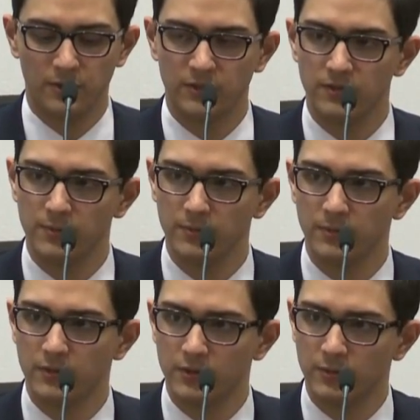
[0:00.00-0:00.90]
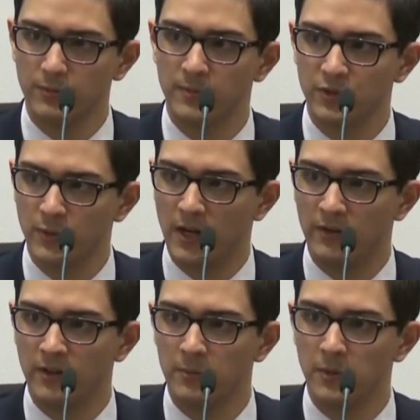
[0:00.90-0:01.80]
just
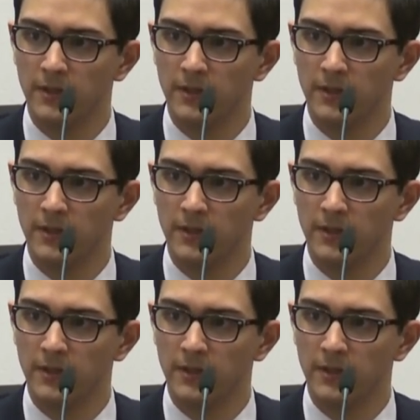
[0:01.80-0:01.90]
surrounding them,